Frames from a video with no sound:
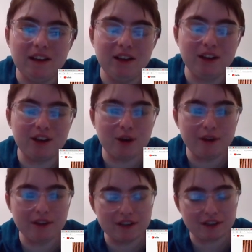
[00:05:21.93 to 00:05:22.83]
He
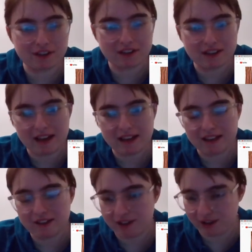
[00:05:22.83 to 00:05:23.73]

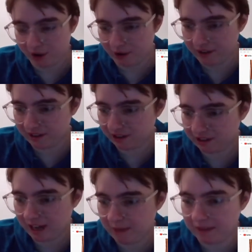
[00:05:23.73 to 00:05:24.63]
couldn't
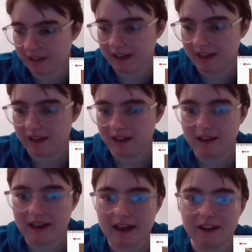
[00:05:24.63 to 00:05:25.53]
escape the
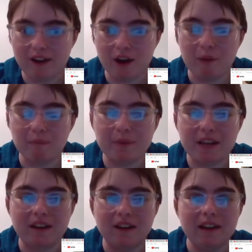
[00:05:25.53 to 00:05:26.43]
head
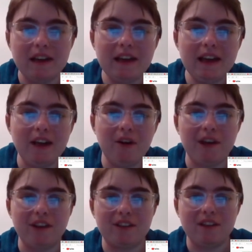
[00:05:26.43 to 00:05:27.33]
humping
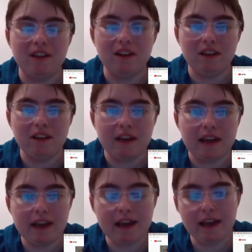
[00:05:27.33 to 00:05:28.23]
Ellis.
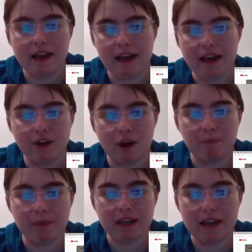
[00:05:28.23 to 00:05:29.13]
Head
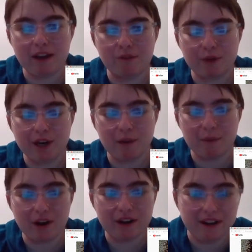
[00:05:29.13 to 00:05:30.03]
humping
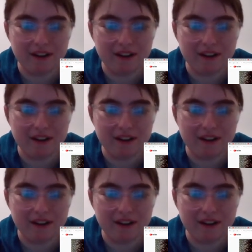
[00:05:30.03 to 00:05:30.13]
Franamon.